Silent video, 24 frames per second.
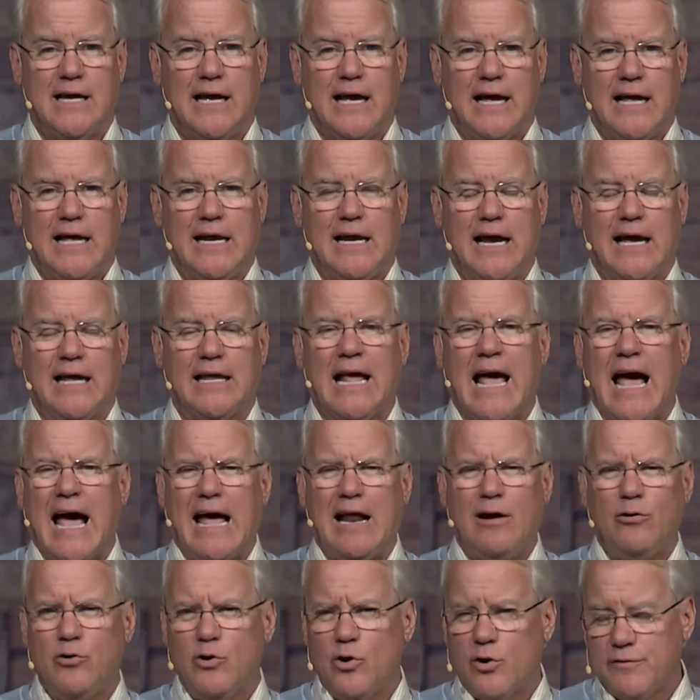And I
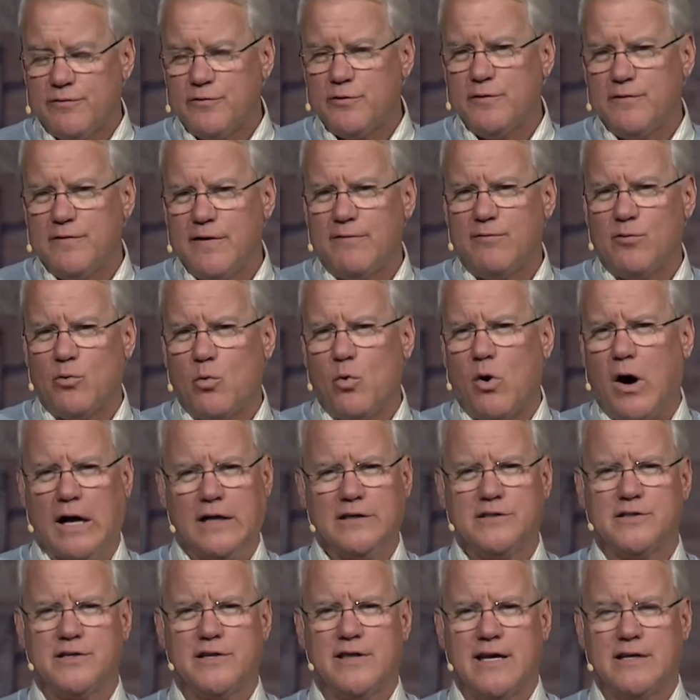don't know if you've ever
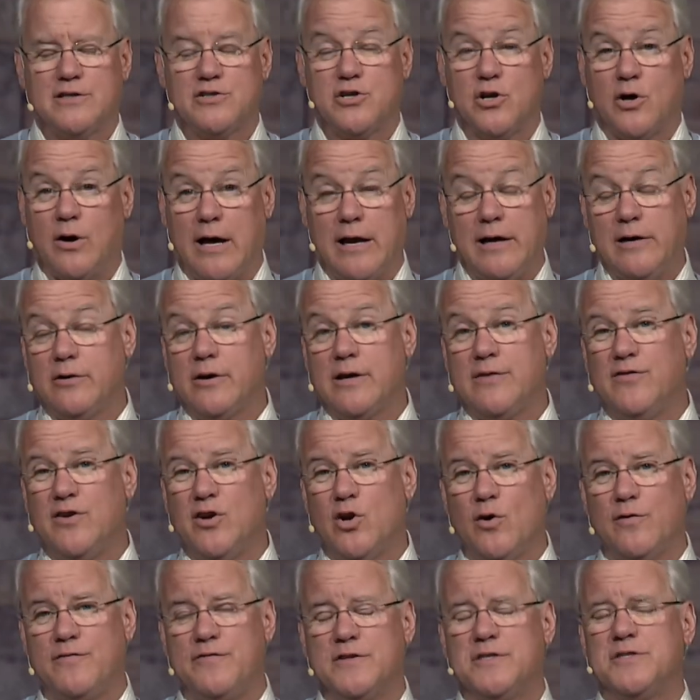watched that show. I don't even
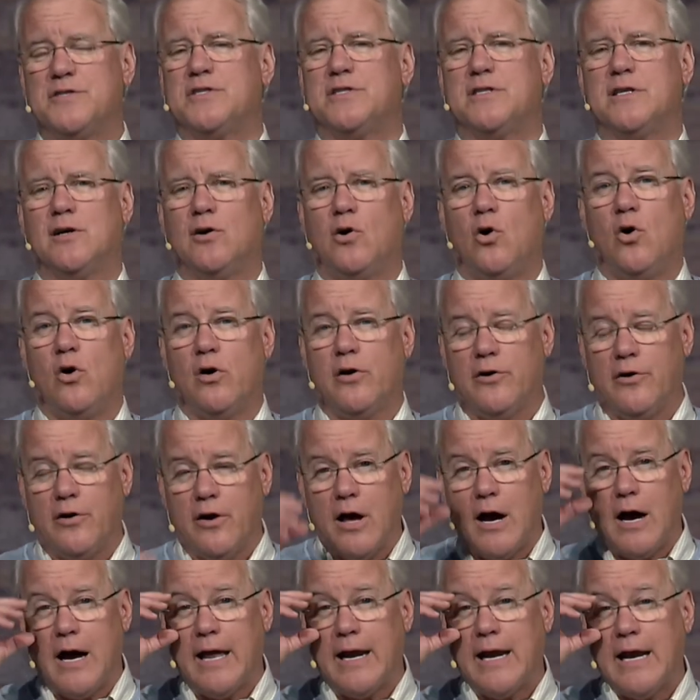know if it's still on or
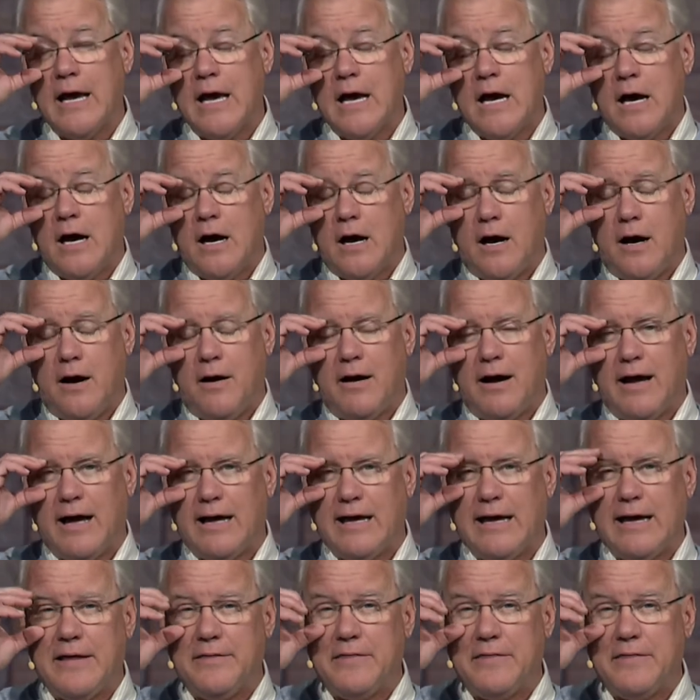not. I